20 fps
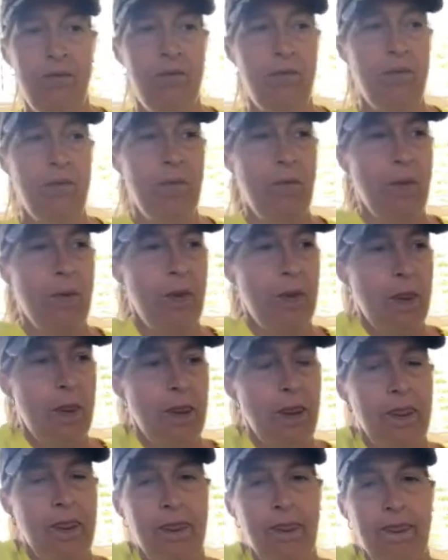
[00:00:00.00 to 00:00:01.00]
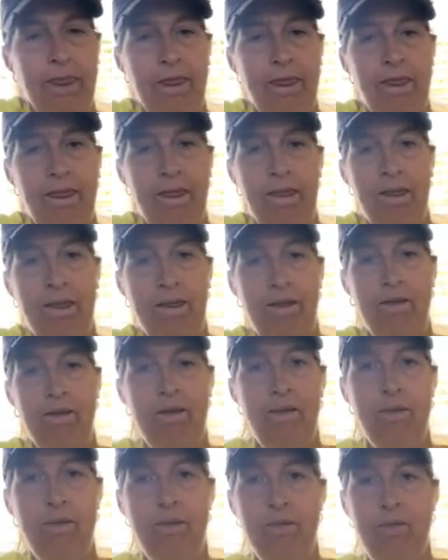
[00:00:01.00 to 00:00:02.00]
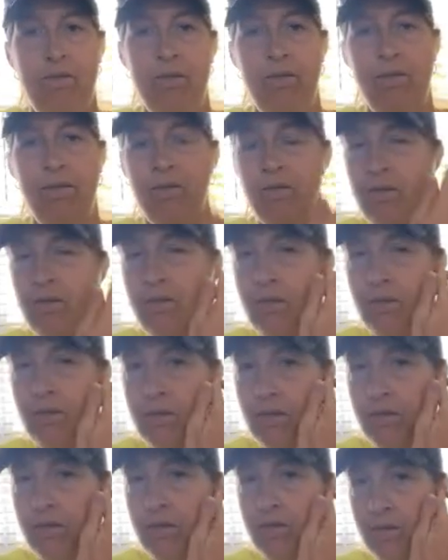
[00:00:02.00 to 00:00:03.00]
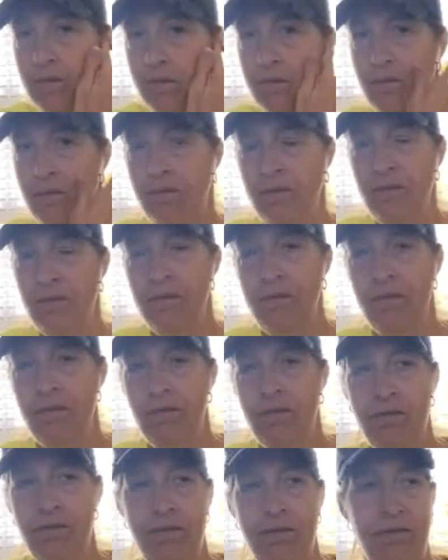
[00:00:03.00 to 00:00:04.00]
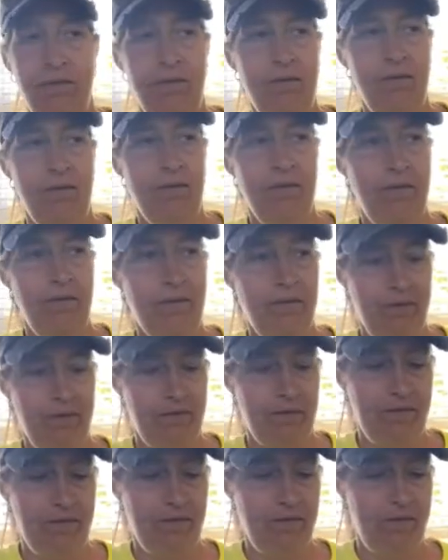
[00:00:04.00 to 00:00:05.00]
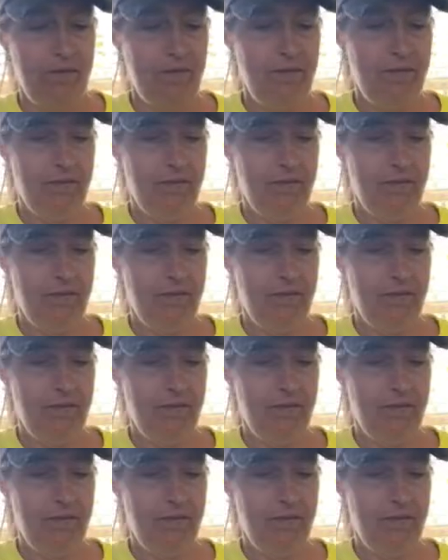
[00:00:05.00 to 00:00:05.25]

And so is Rachel. She's really good.